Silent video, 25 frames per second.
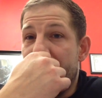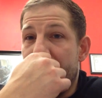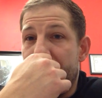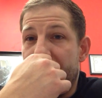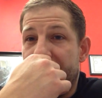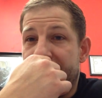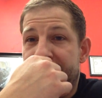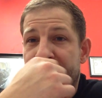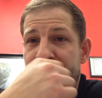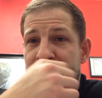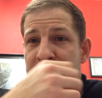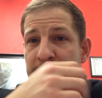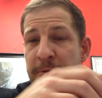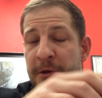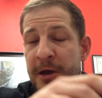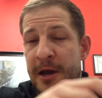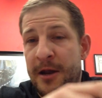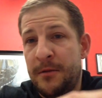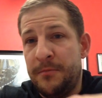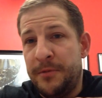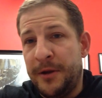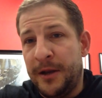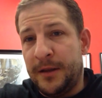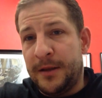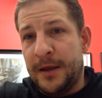I'm
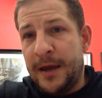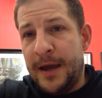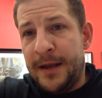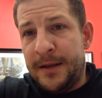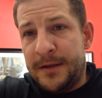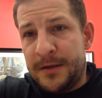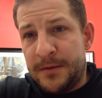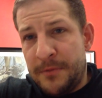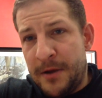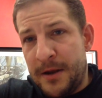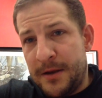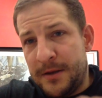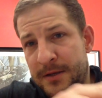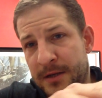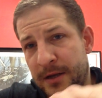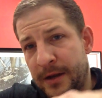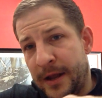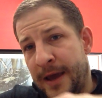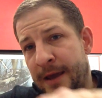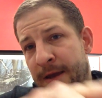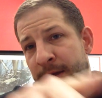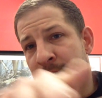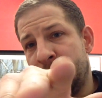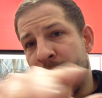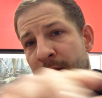anticipating a big day
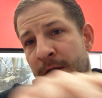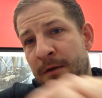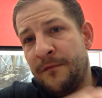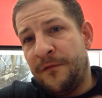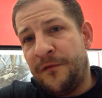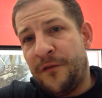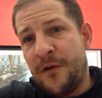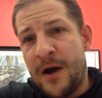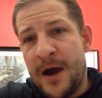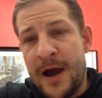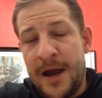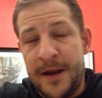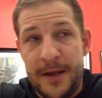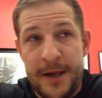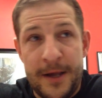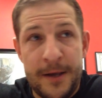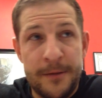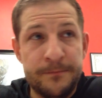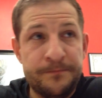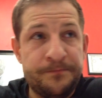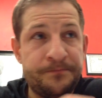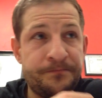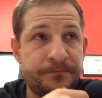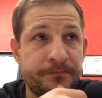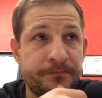today and Friday.